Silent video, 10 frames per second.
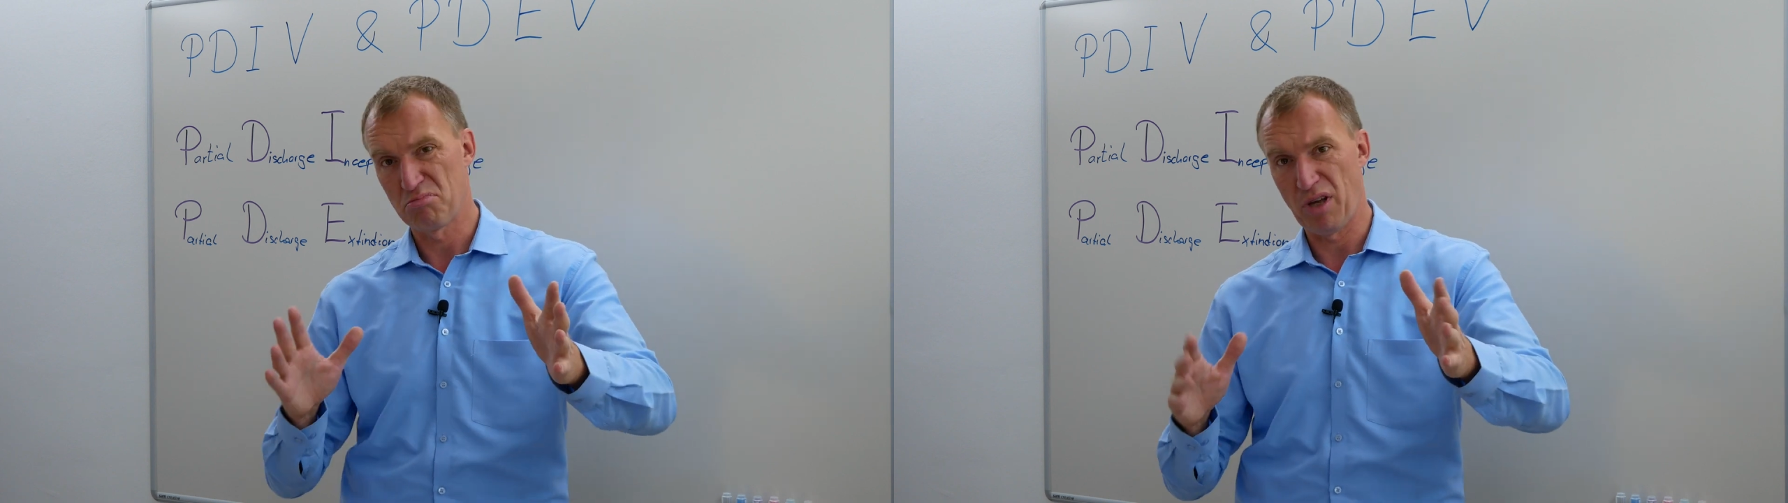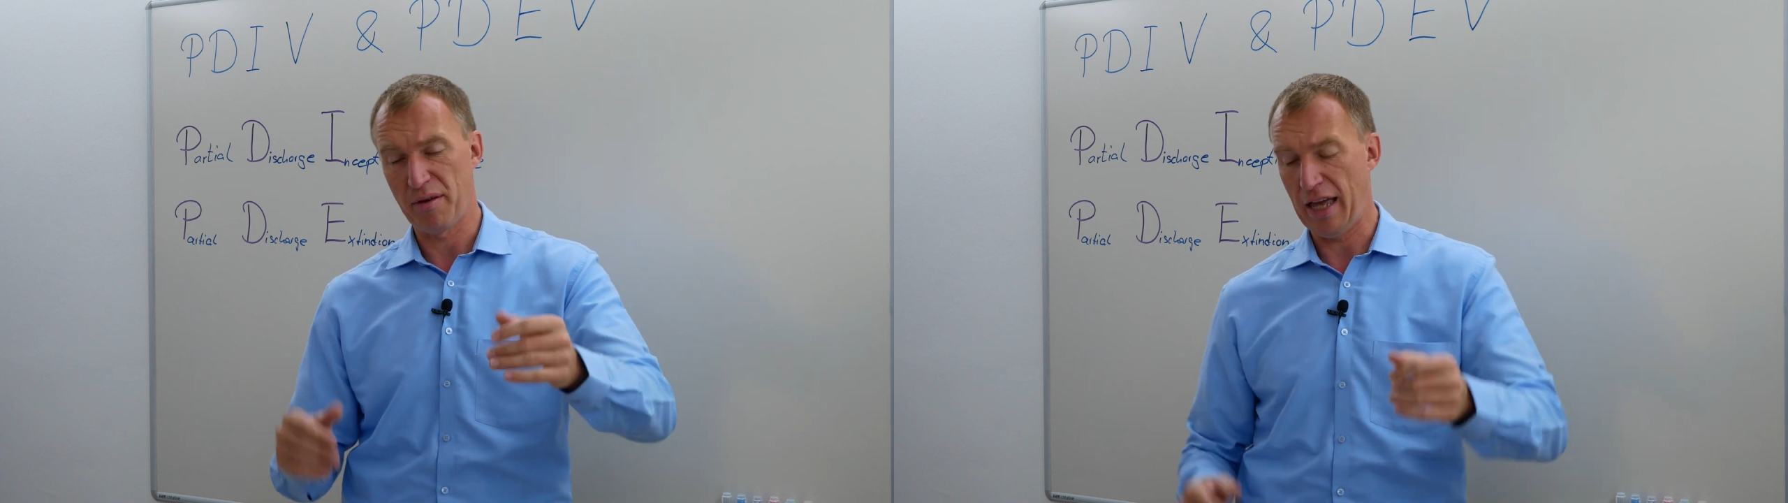
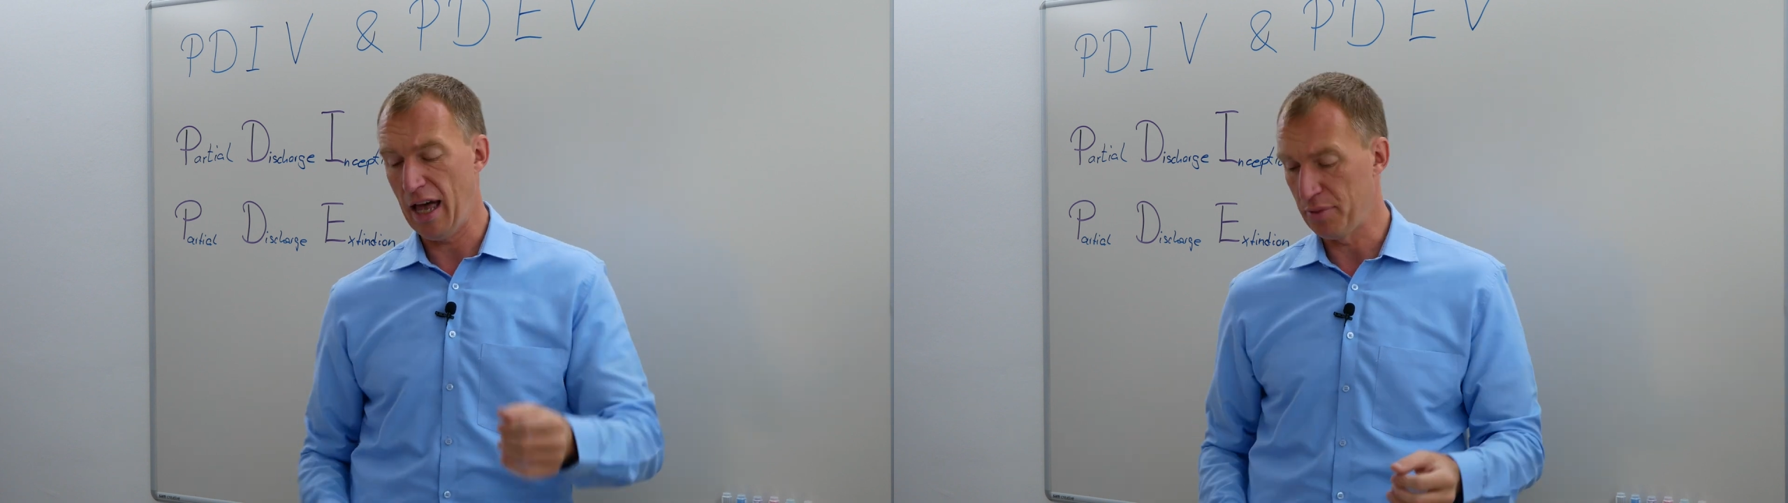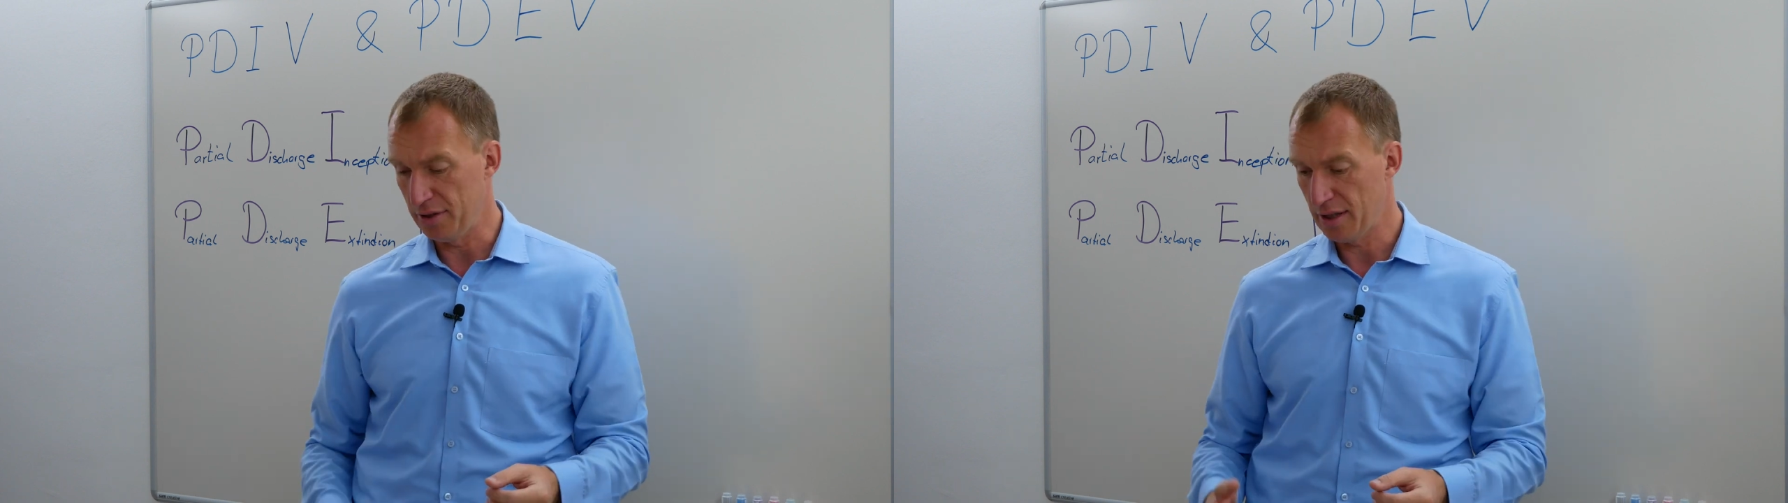Nothing
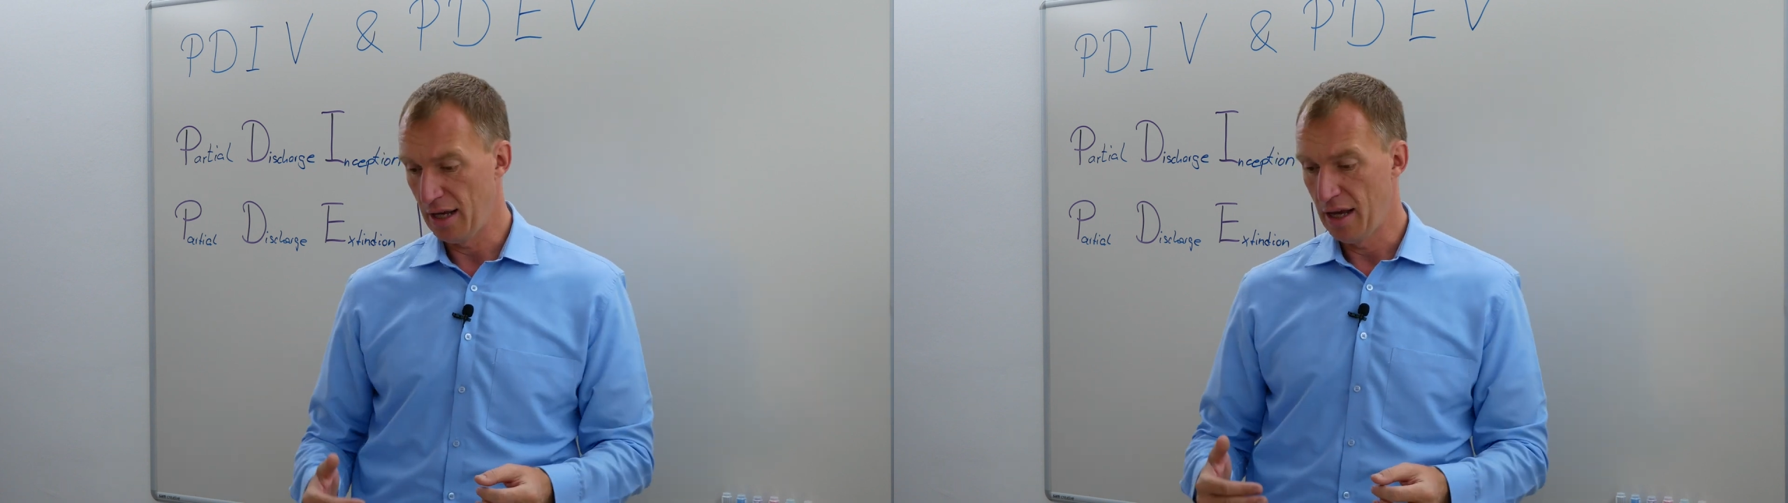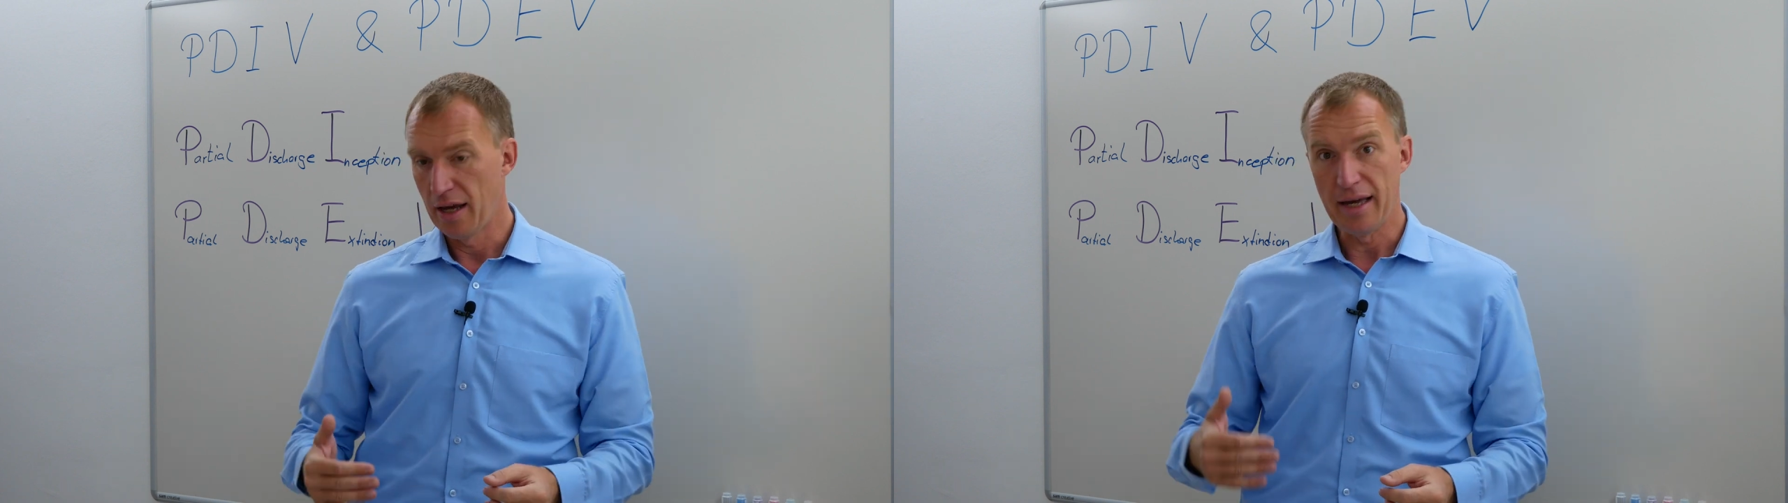happens.
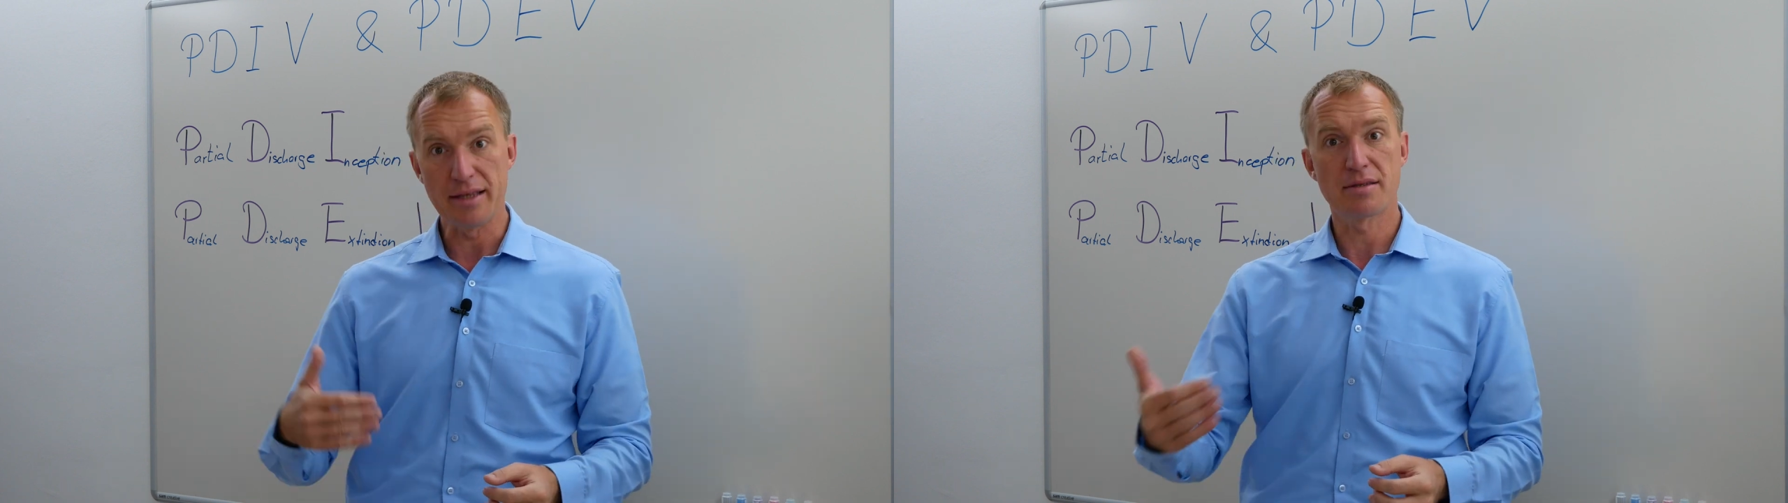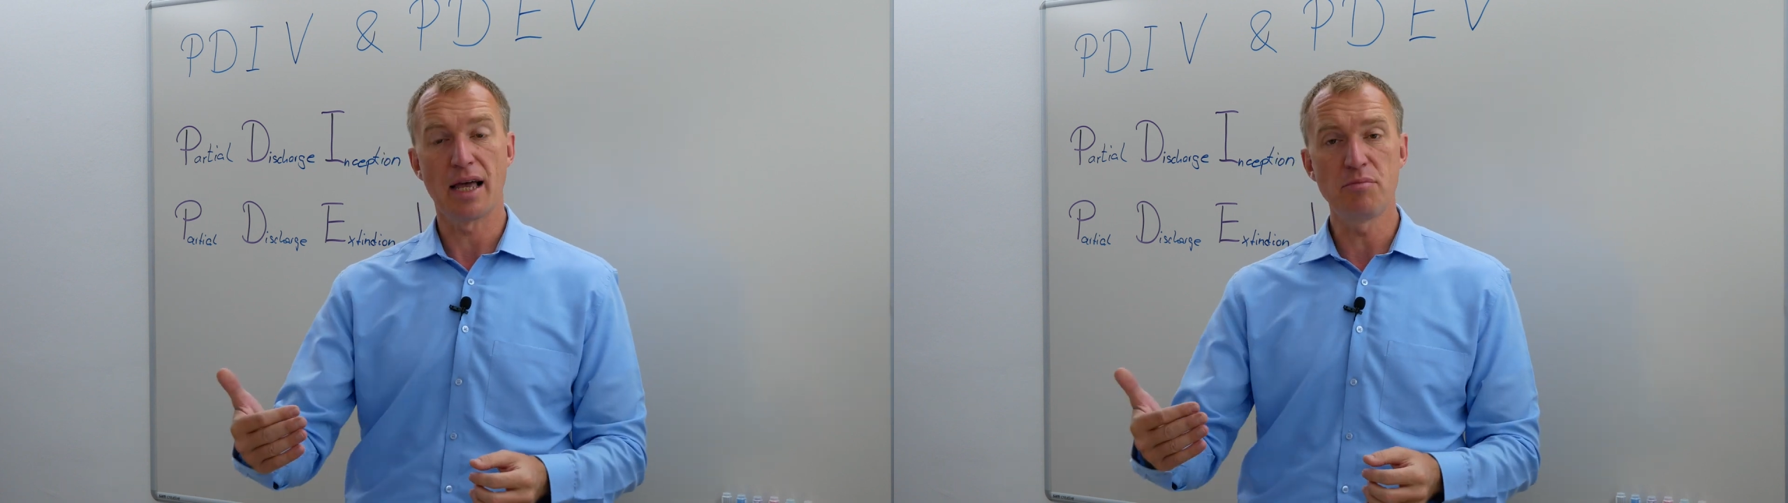
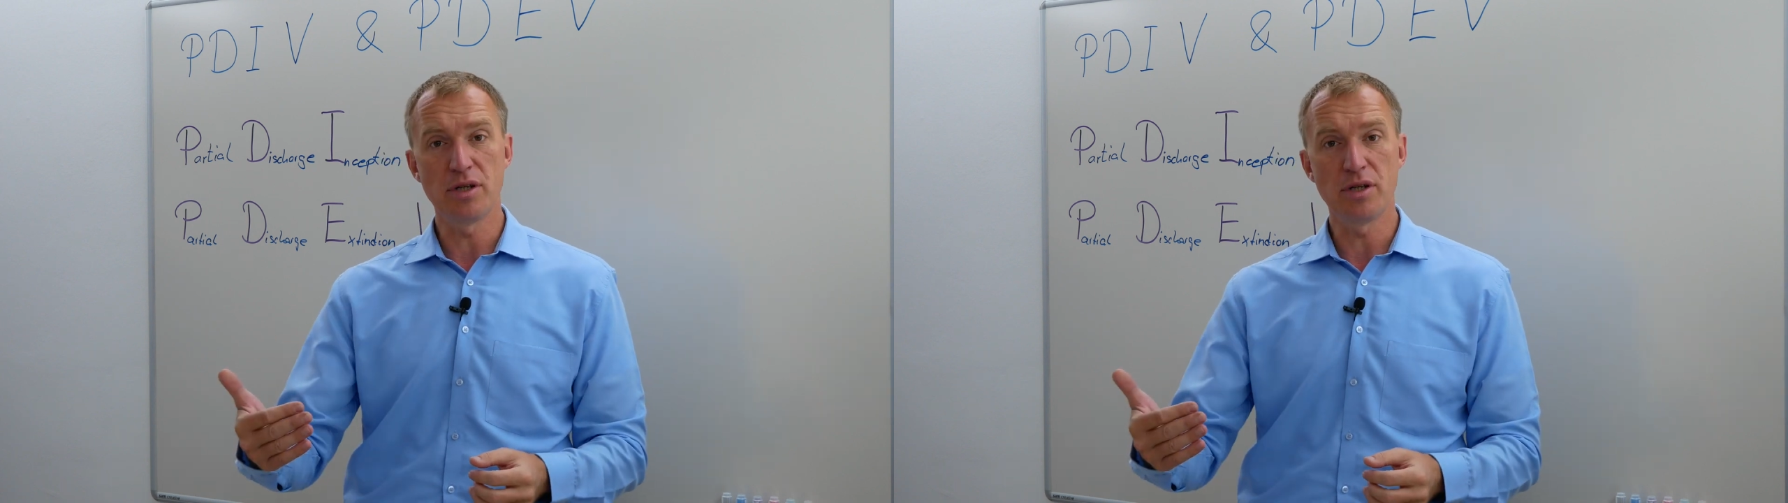It's 10